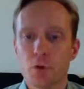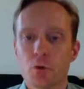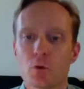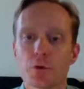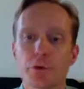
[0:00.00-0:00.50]

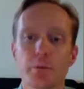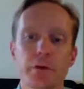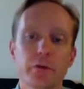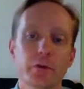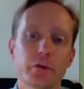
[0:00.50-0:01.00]
Or in the
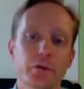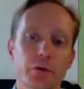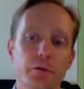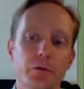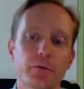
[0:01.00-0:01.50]
business
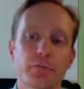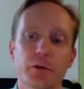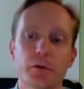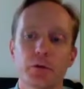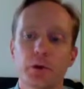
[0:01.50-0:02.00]
sphere,
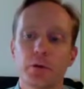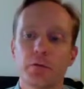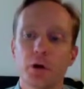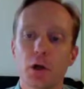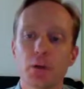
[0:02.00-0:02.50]

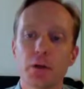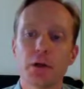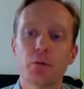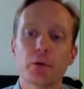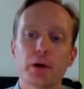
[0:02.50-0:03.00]

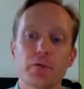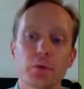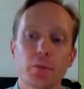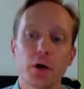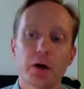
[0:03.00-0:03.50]
following whatever a
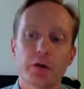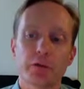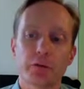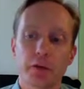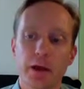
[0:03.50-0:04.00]
boss
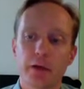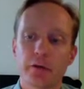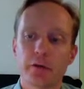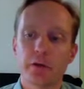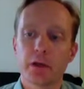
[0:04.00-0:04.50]

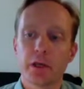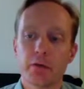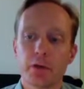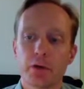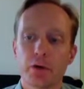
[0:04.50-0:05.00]
says,
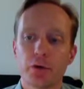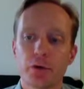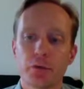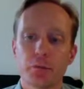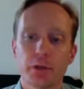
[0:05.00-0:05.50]
even though
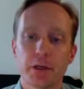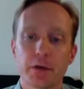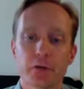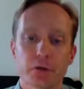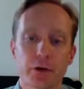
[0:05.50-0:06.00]
you're being
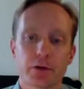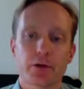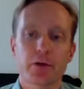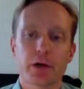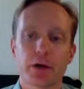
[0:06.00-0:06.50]
instructed
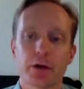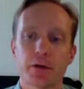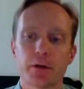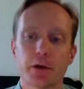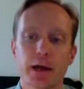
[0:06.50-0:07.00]
to carry
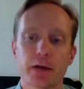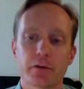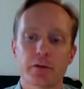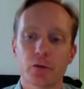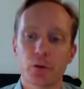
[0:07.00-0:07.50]
out acts
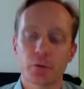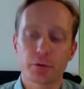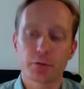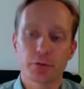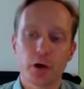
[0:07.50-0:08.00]
of
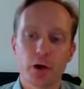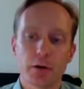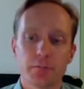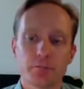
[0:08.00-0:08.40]
corporate fraud.